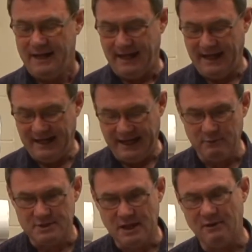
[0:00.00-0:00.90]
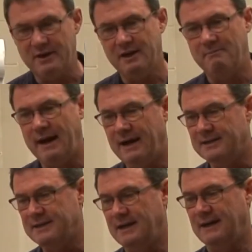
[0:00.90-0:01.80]
And he was talking
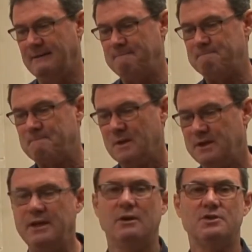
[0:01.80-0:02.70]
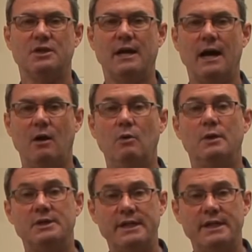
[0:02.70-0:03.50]
about years ago,